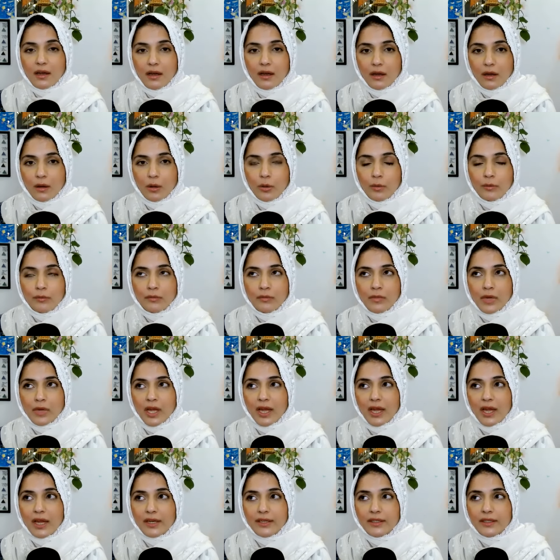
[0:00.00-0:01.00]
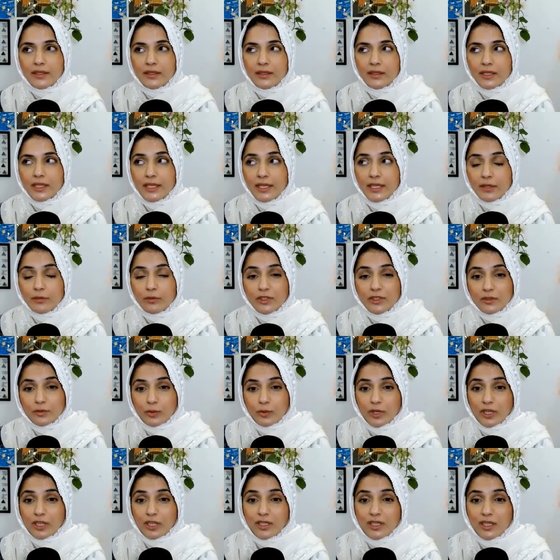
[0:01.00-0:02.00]
Um, and he was
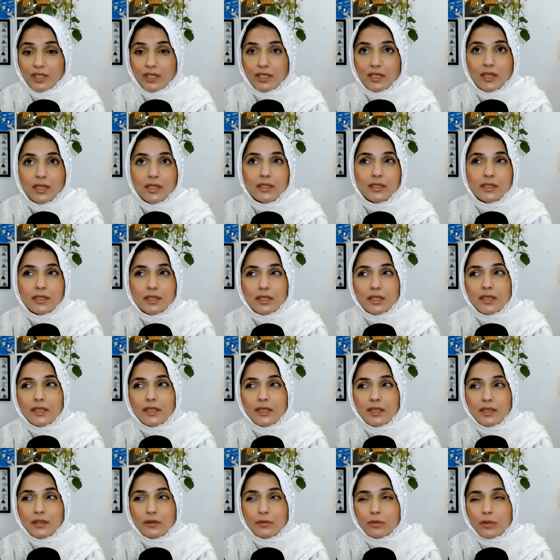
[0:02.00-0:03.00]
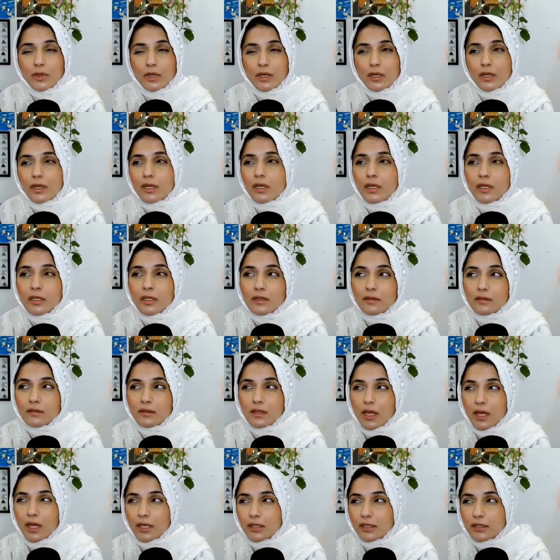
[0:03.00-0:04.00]
working until he was
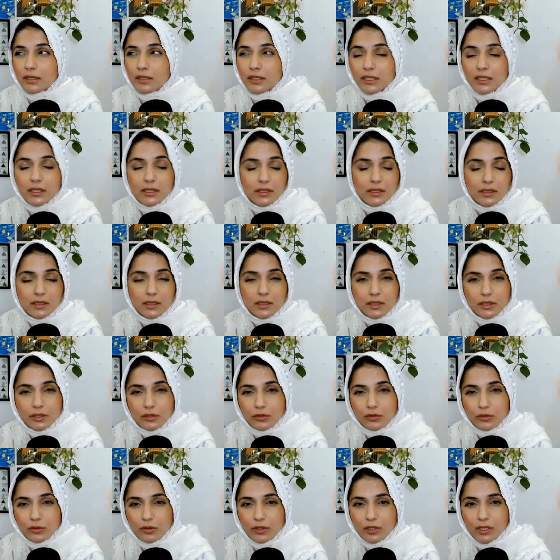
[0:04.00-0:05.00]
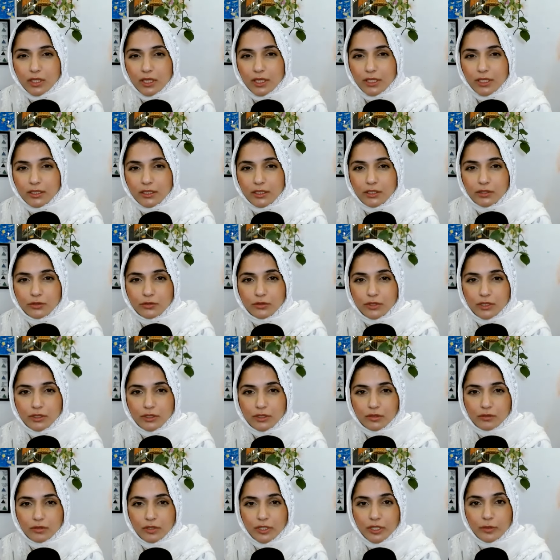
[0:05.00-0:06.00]
90 years old, 92
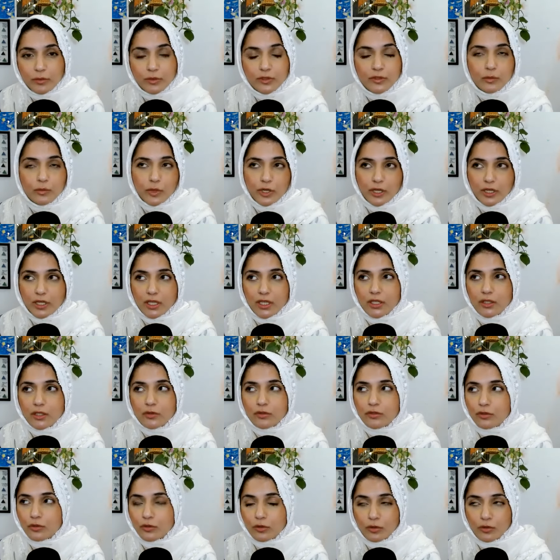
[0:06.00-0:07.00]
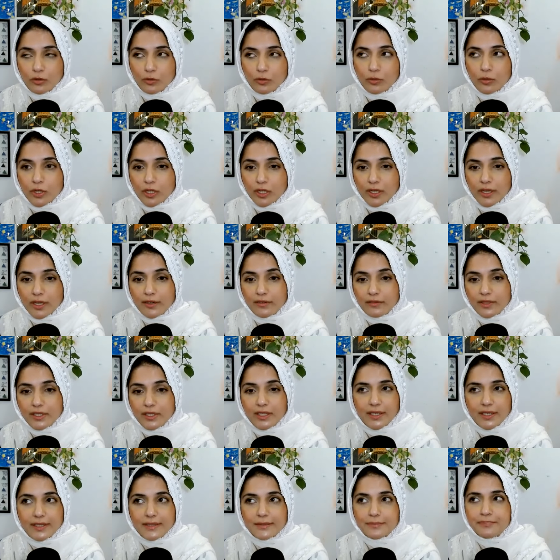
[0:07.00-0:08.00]
years old. He was working, he used to go to work
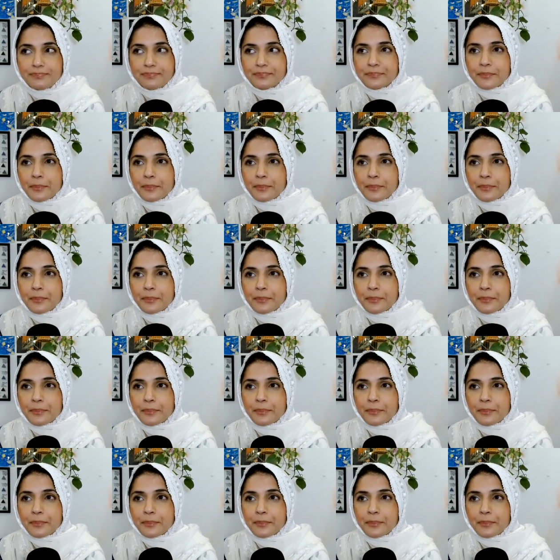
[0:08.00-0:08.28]
every day.